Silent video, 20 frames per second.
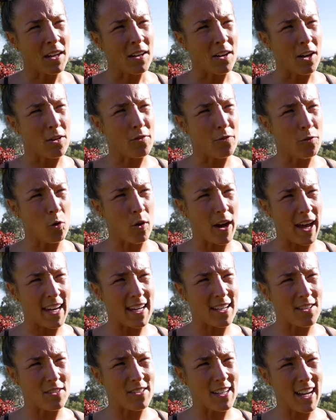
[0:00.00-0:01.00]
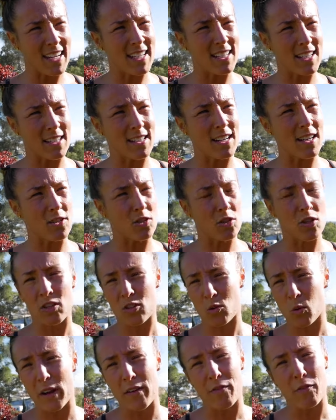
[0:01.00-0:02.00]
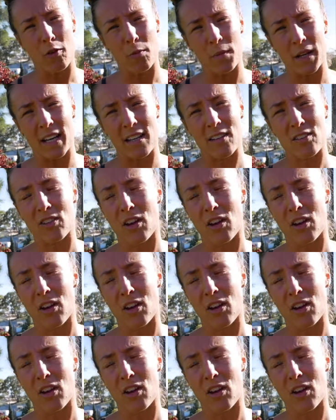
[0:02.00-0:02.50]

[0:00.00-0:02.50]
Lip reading: No, it's 4-8, so it's 8-16, so it's 24 minutes.